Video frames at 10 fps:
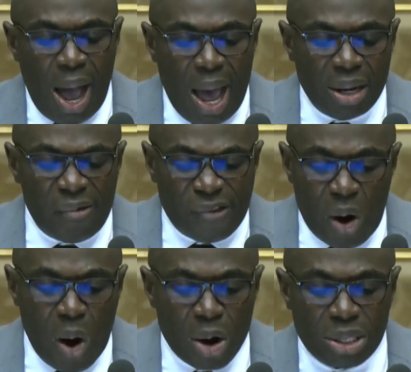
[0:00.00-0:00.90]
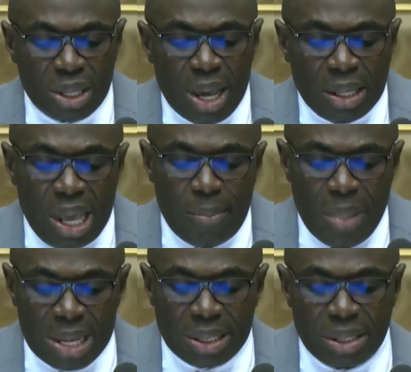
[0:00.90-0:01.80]
and of course, they
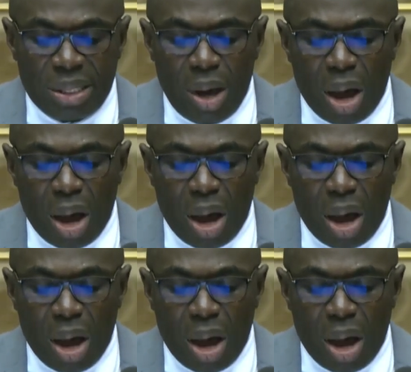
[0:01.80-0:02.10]
miss the